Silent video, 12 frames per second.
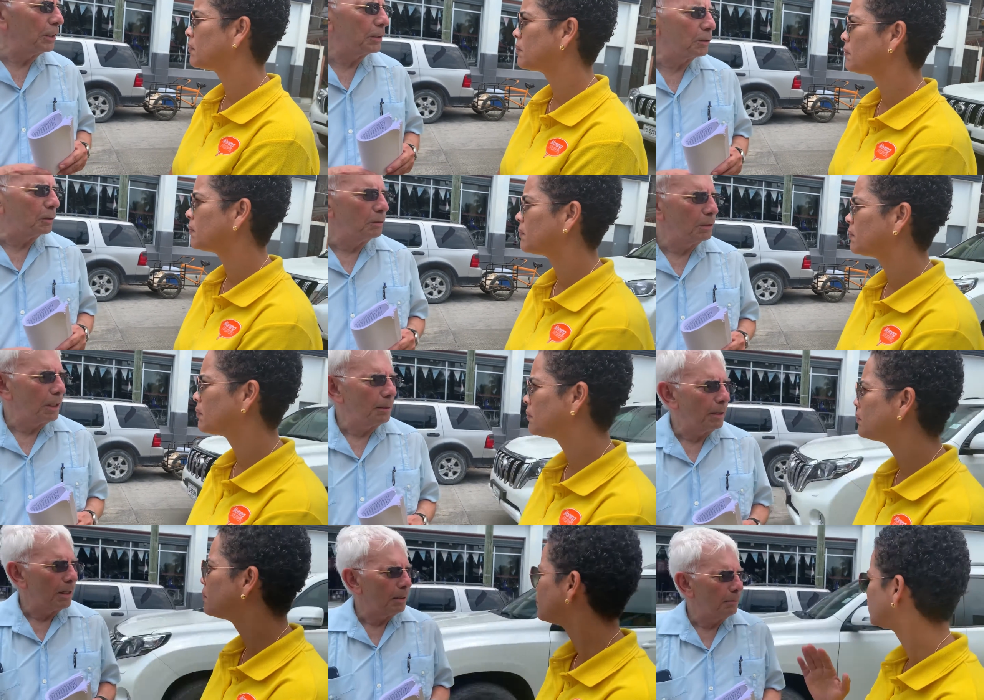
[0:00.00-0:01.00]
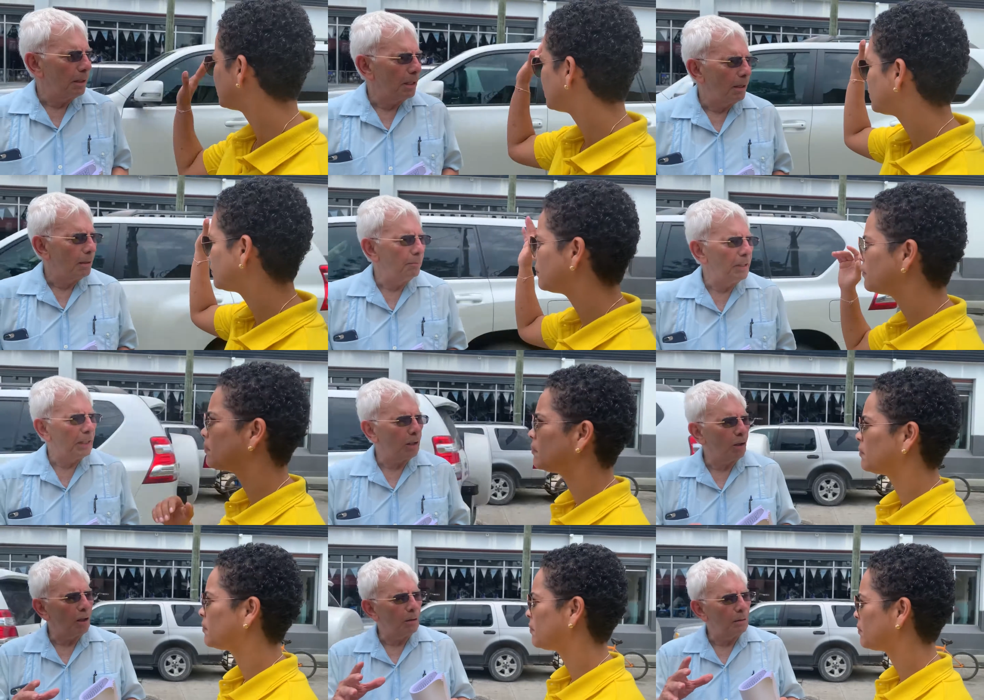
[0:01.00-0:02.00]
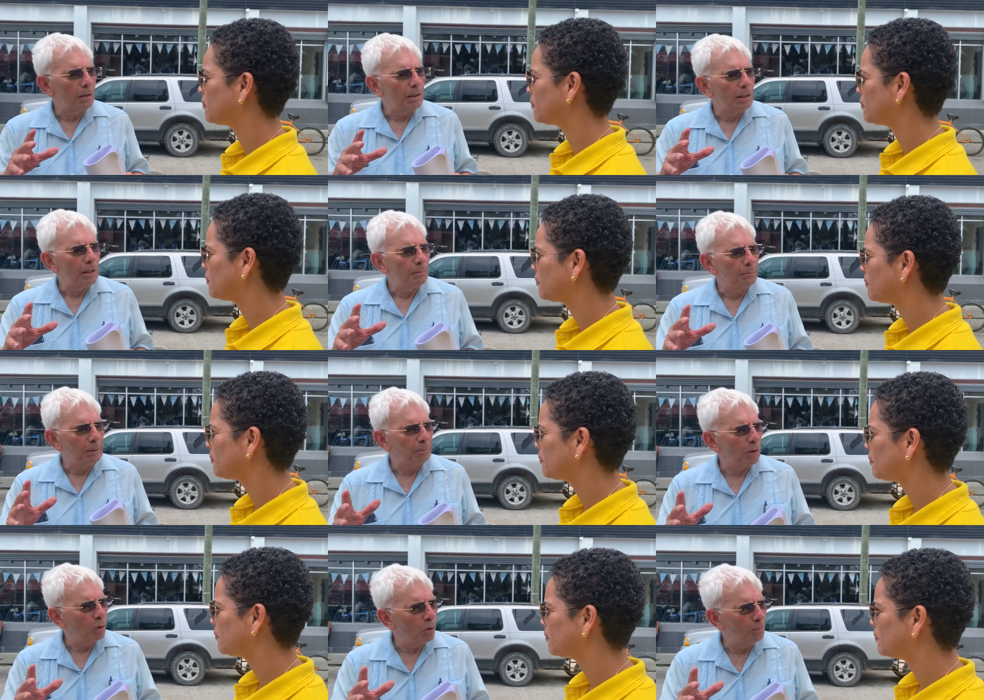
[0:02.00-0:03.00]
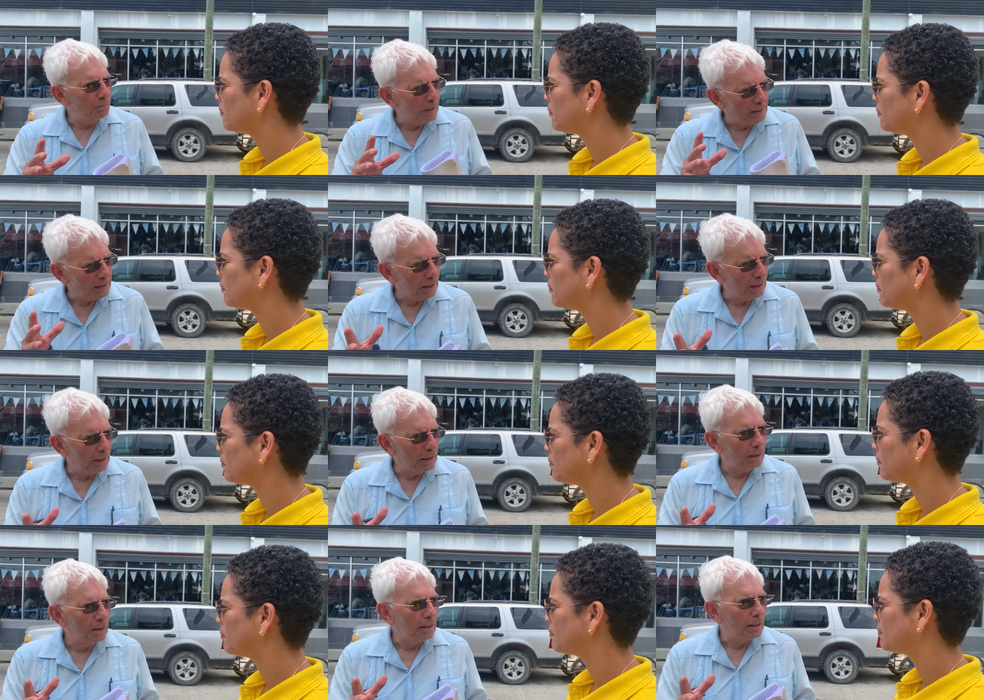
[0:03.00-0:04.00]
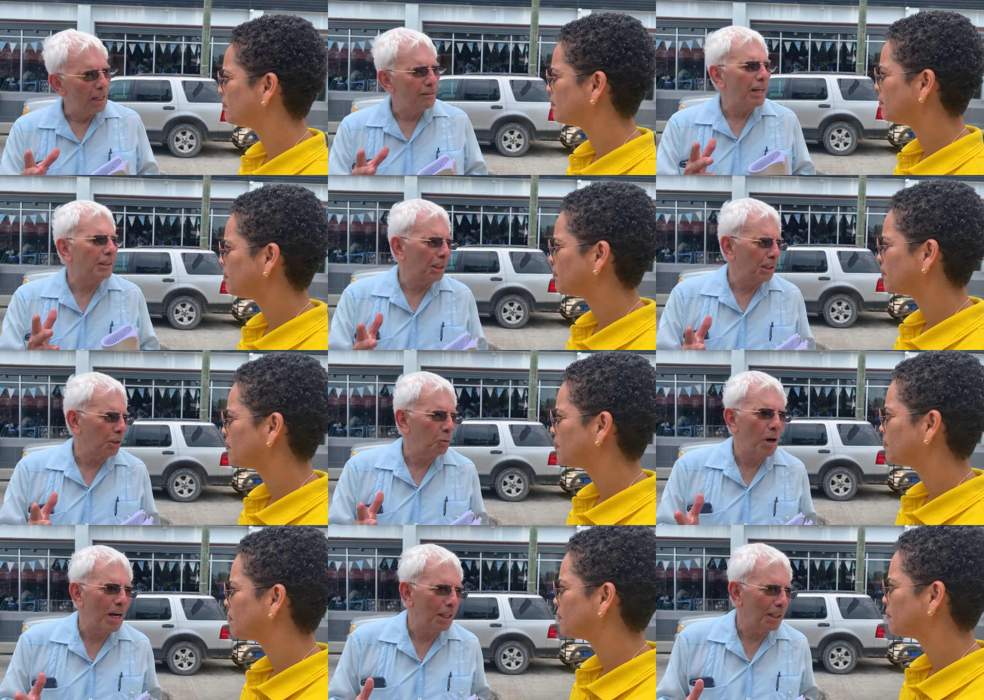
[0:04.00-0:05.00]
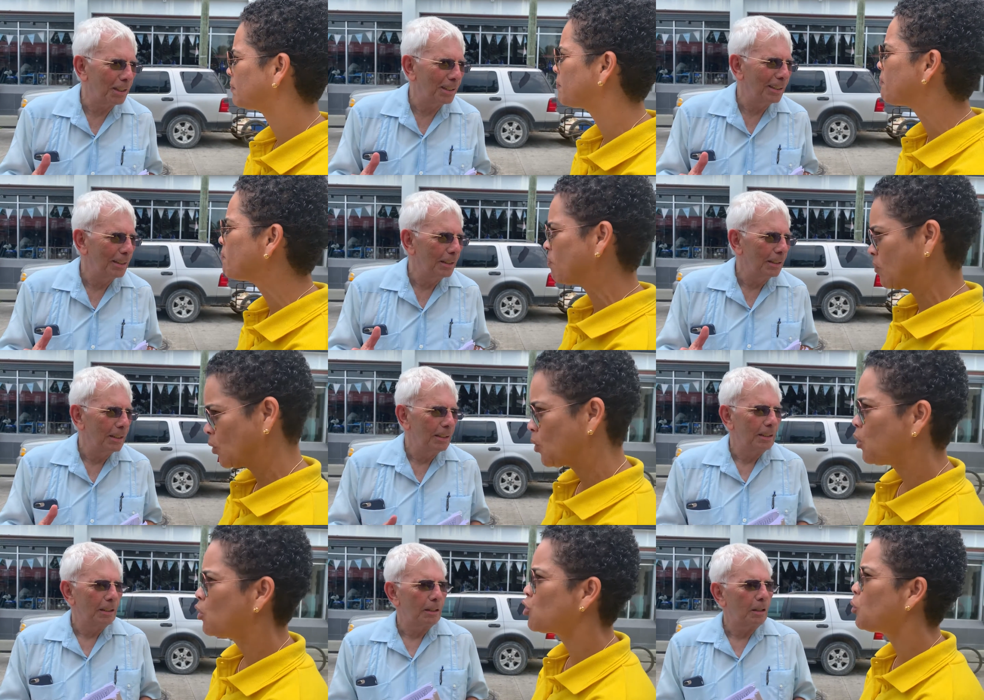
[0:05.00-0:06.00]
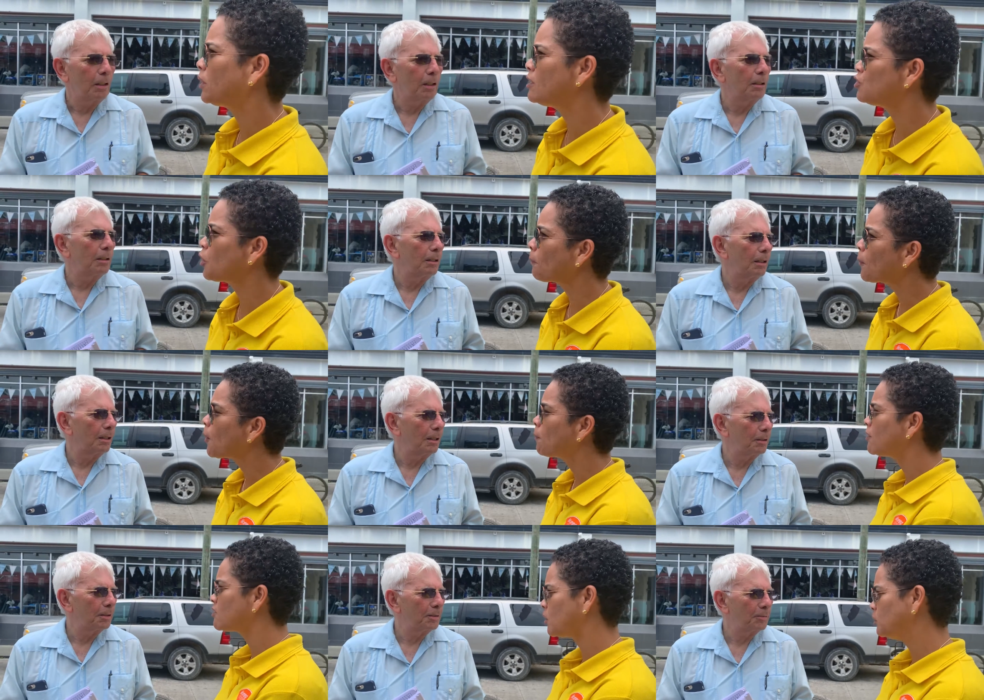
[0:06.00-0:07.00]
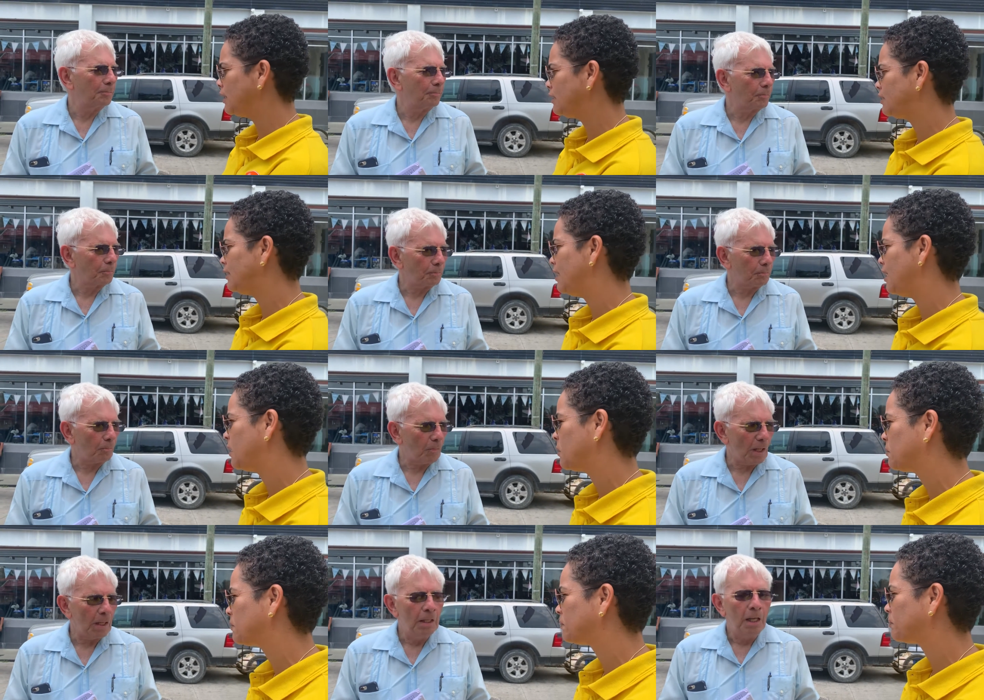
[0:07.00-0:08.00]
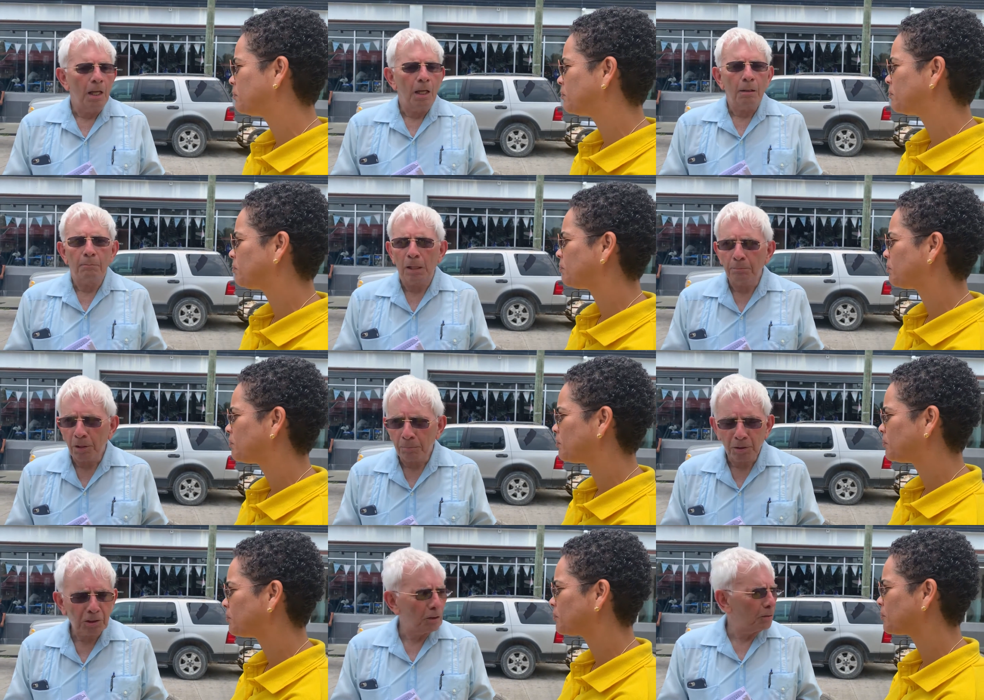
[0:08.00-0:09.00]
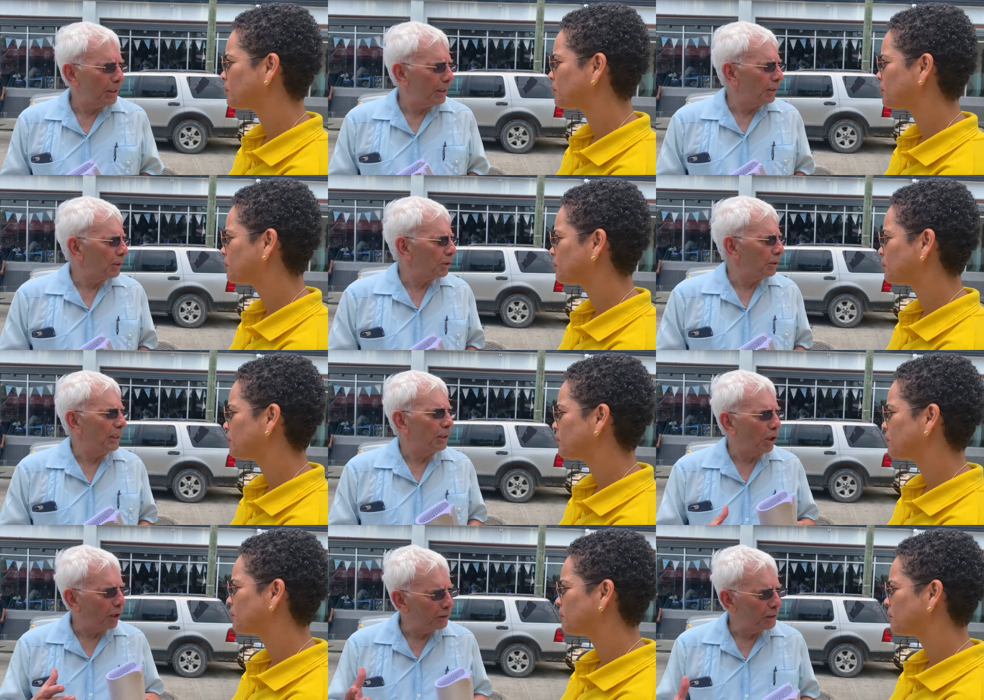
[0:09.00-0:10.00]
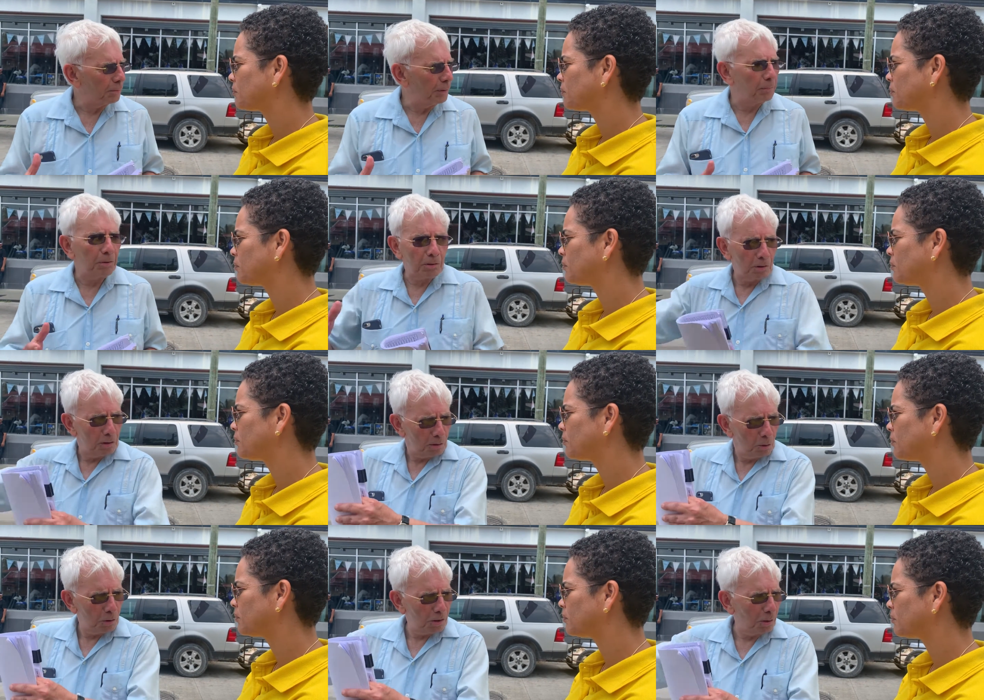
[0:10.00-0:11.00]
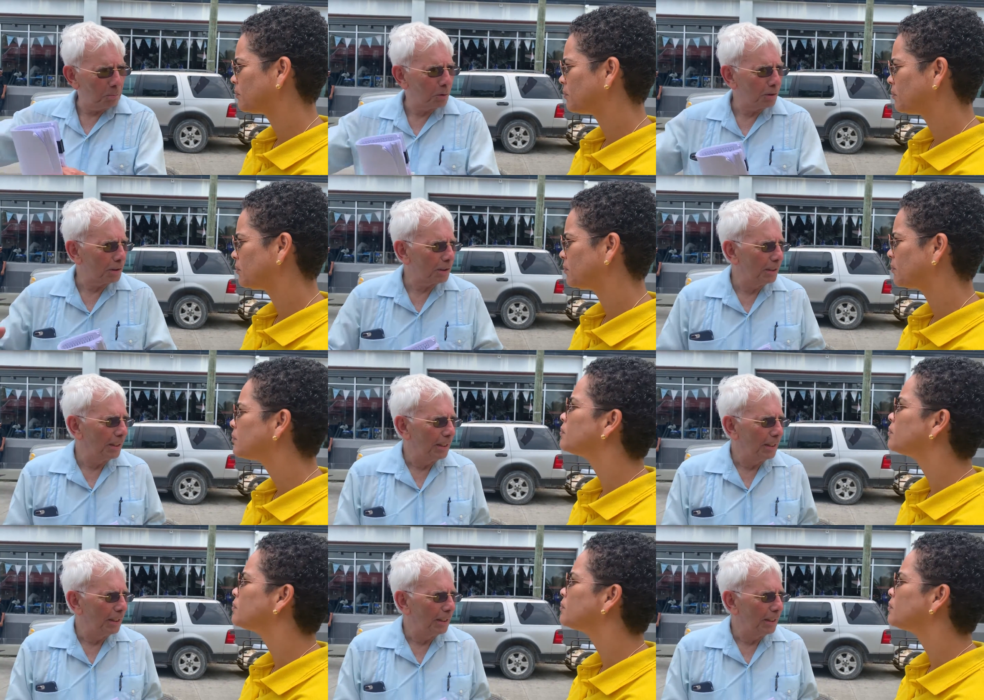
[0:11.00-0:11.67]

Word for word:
Speaker 1: it to make people go mentally erratic and wild.
Speaker 2: So what is your purpose out here today?
Speaker 1: My purpose out here is to encourage people to go to the polls